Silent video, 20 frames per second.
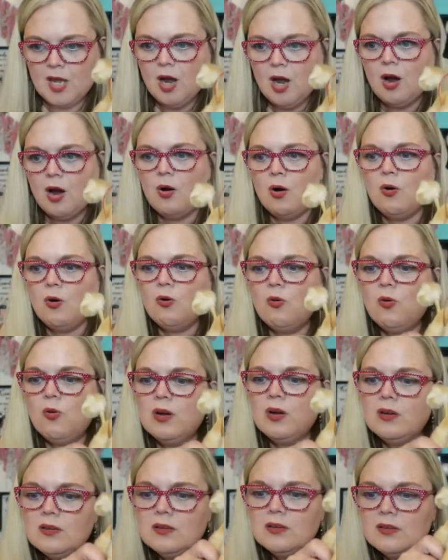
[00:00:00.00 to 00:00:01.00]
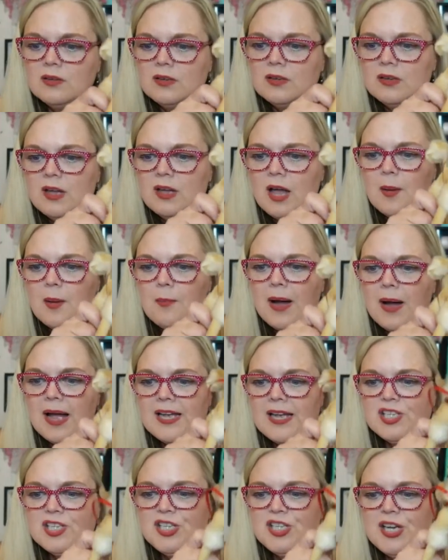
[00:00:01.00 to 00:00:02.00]
Oh Bye,
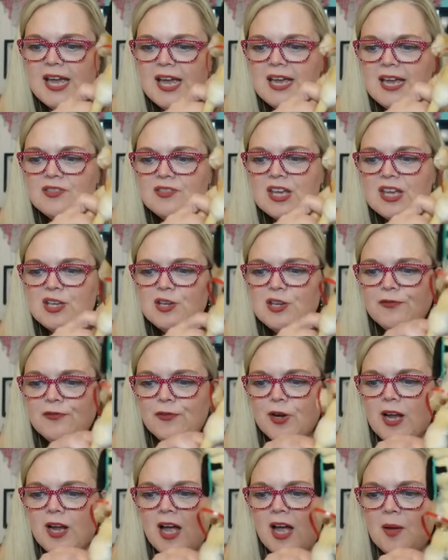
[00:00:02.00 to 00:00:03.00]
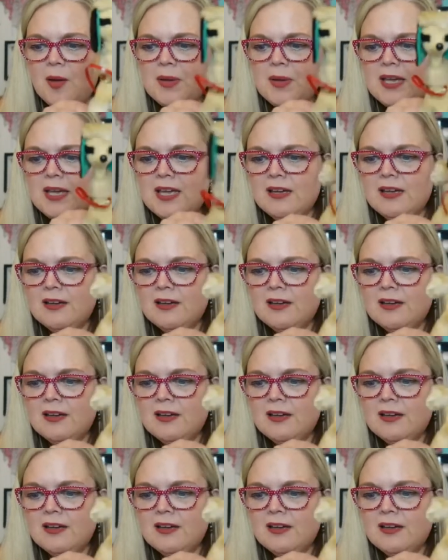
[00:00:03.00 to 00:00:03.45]
Jake. Thank you for coming.